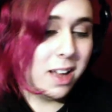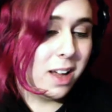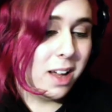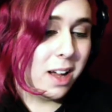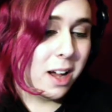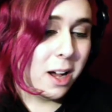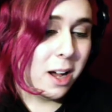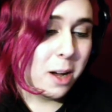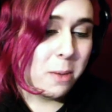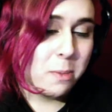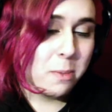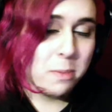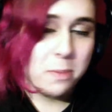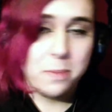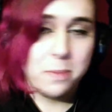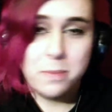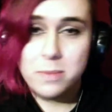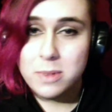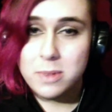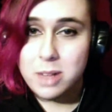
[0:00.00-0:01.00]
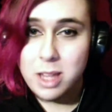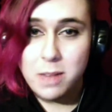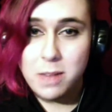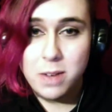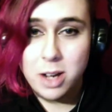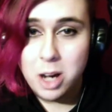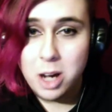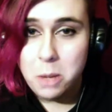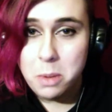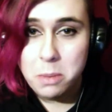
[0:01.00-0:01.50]
um, leave a
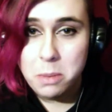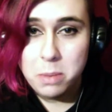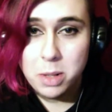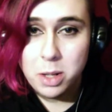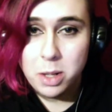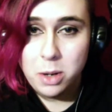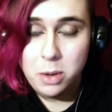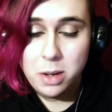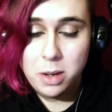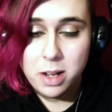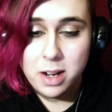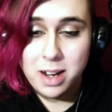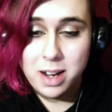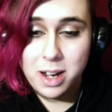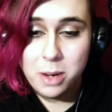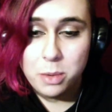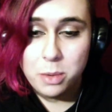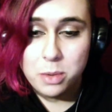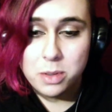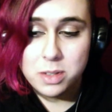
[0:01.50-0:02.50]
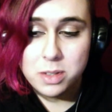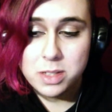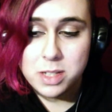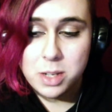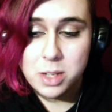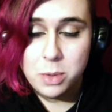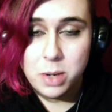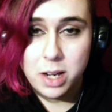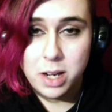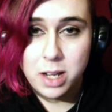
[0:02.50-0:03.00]
comment below and I will
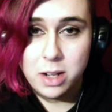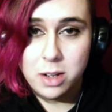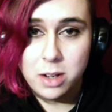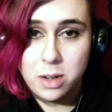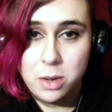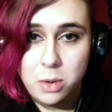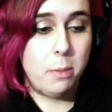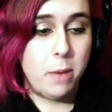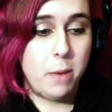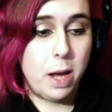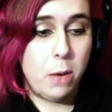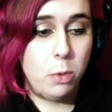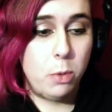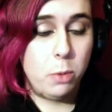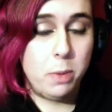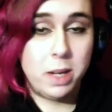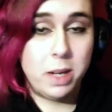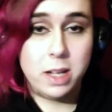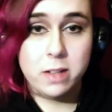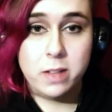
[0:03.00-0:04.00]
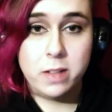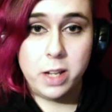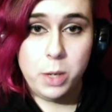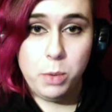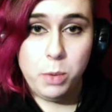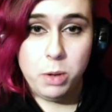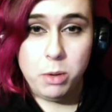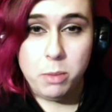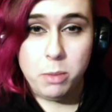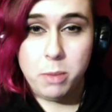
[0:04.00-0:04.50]
see what I can do. I will be
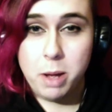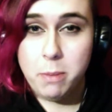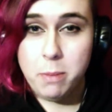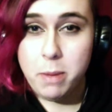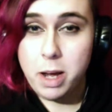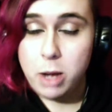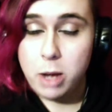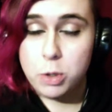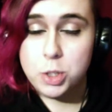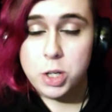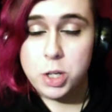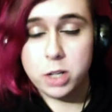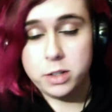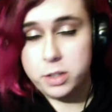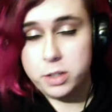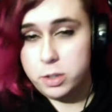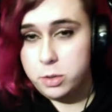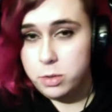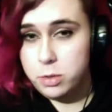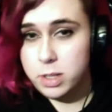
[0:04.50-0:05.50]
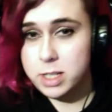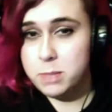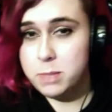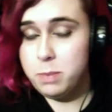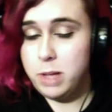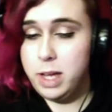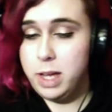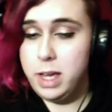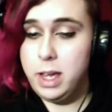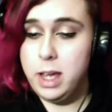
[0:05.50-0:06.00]
continuing with my Bioshock 2 Let's
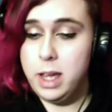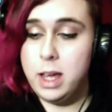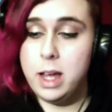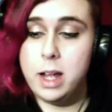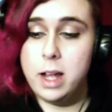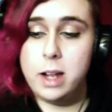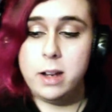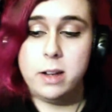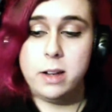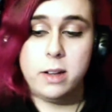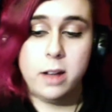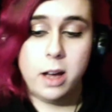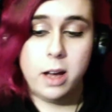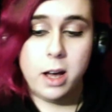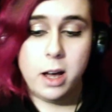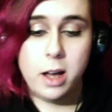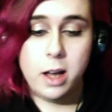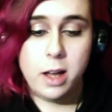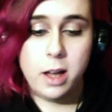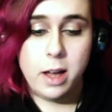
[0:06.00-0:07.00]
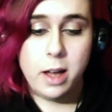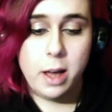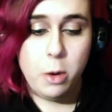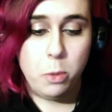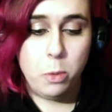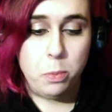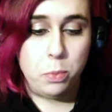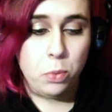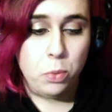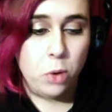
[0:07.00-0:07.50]
Play and uh, I will
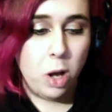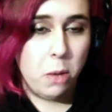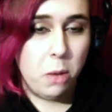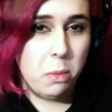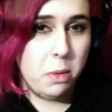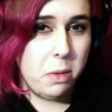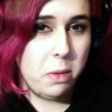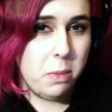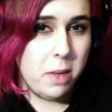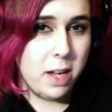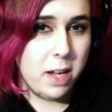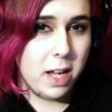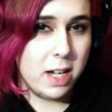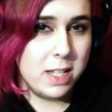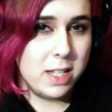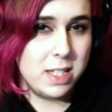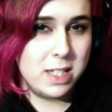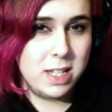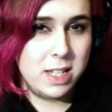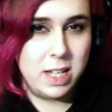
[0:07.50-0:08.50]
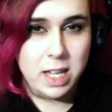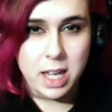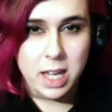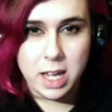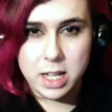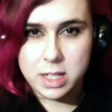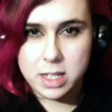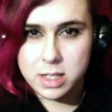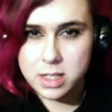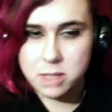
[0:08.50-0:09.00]
probably be kind of sneaking
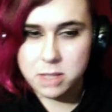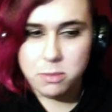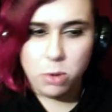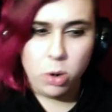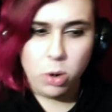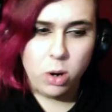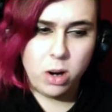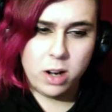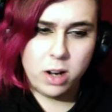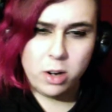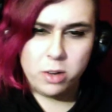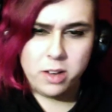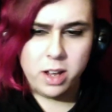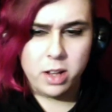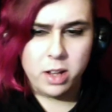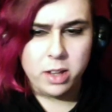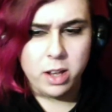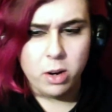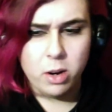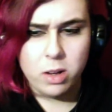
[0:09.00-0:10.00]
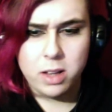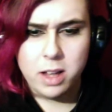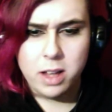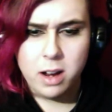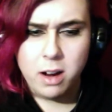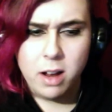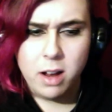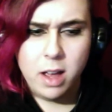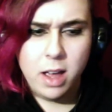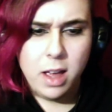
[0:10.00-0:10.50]
in some more Undertale here and
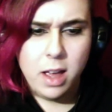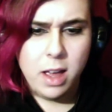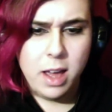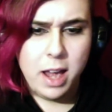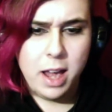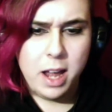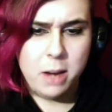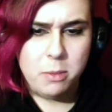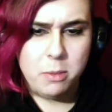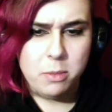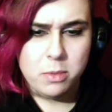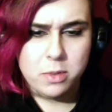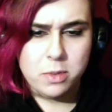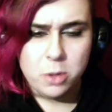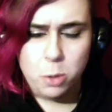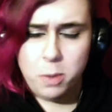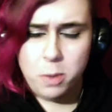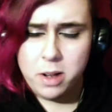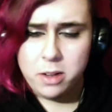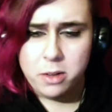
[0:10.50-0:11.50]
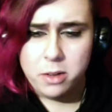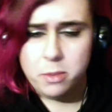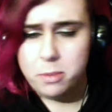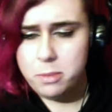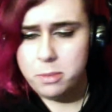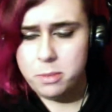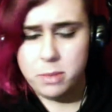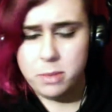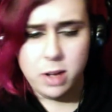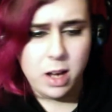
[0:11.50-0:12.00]
there and
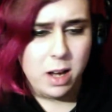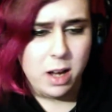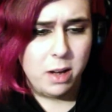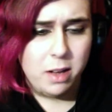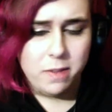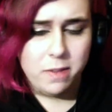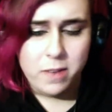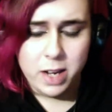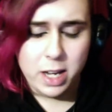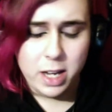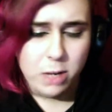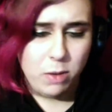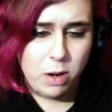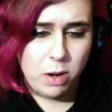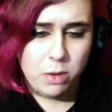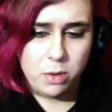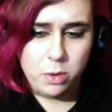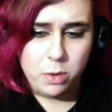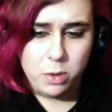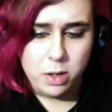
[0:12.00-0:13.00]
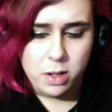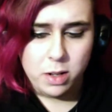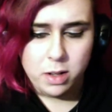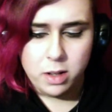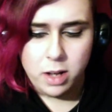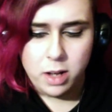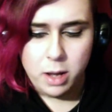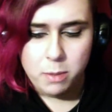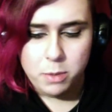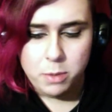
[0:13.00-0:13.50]
Tormentum uh, if I get around to it.
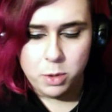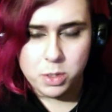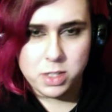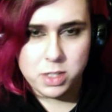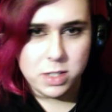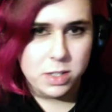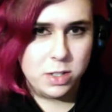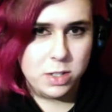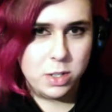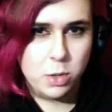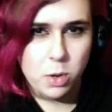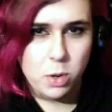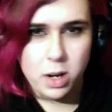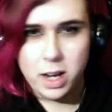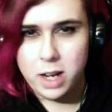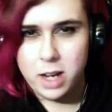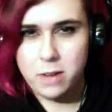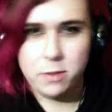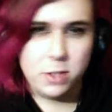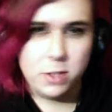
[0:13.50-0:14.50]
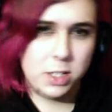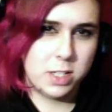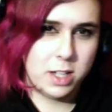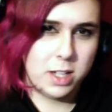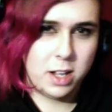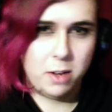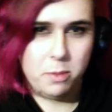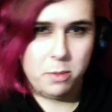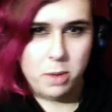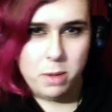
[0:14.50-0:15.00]
Um, those two are kind of just
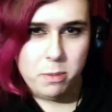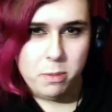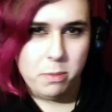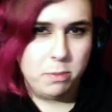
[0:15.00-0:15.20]
kind of my